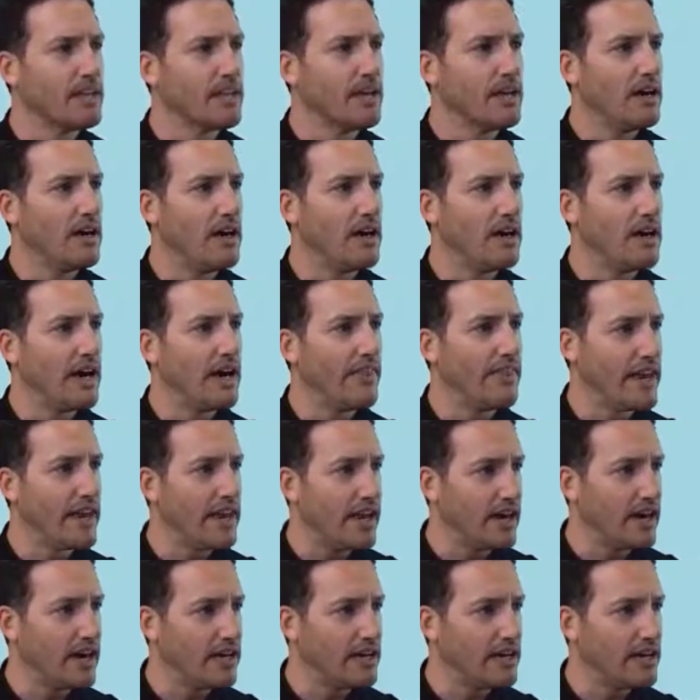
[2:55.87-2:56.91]
And
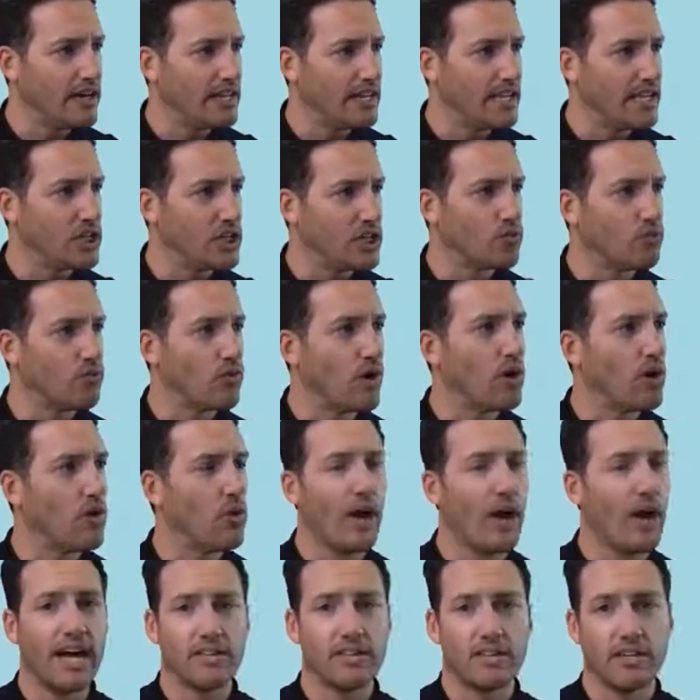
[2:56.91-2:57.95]
then each
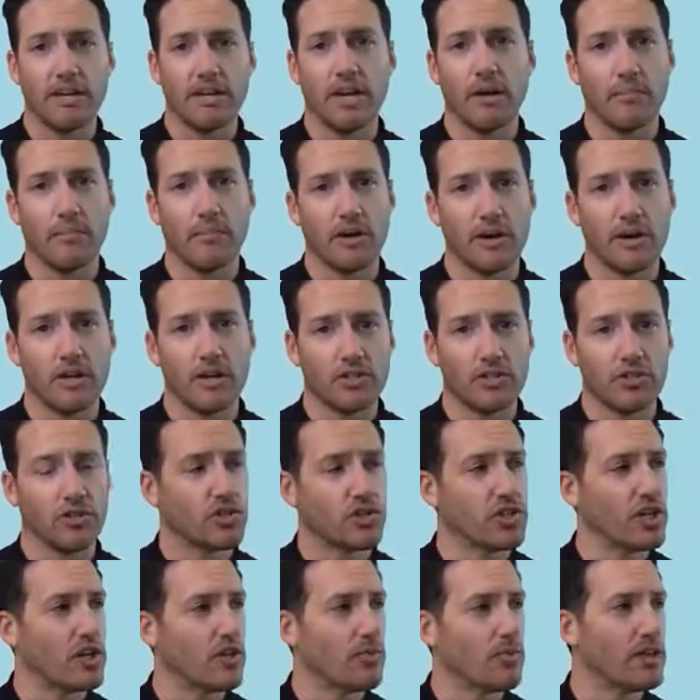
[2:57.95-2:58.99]
row has a number
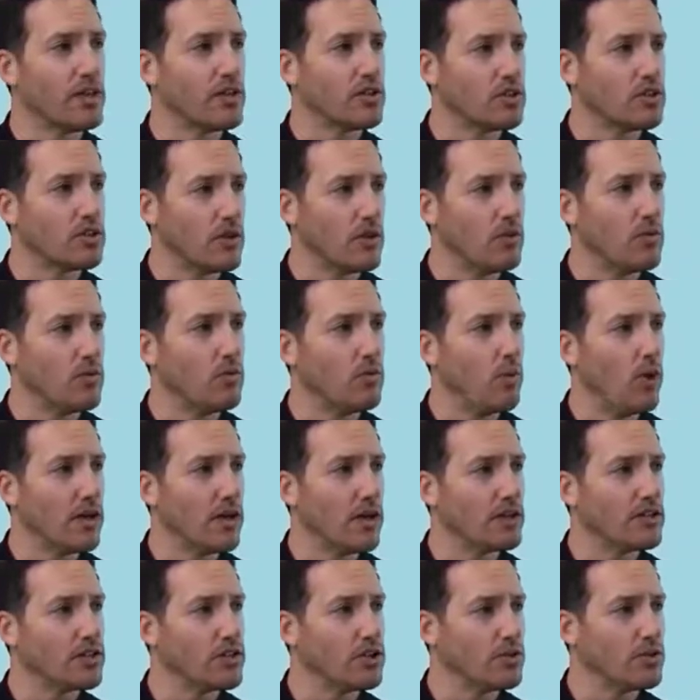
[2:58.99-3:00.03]
associated with it, so
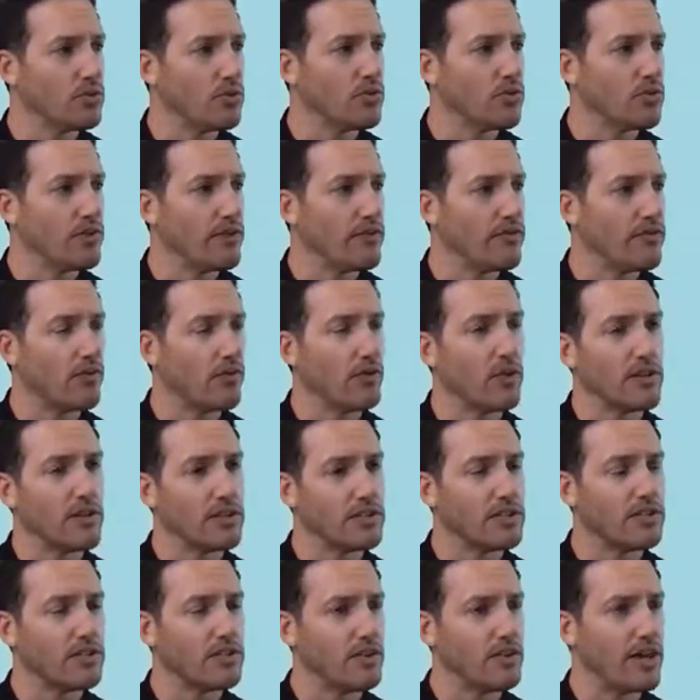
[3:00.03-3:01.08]
1, 2, 3, 4,
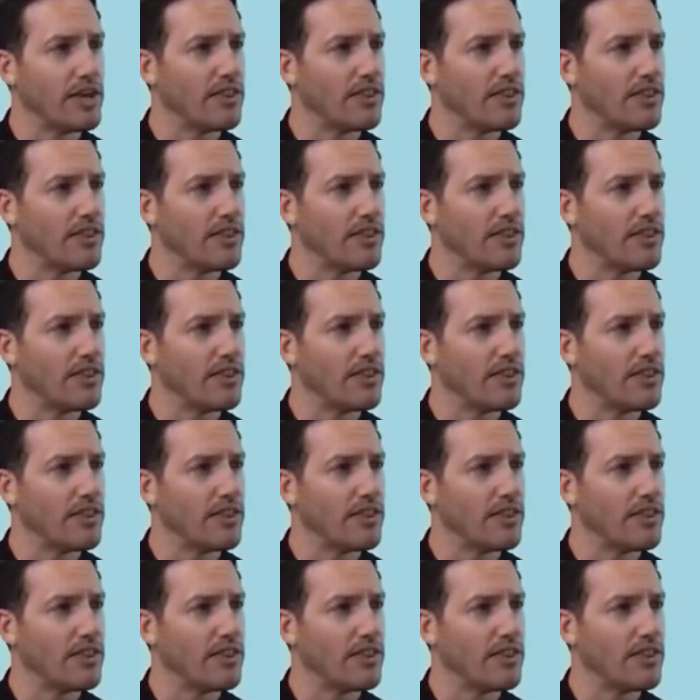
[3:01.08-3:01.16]
to I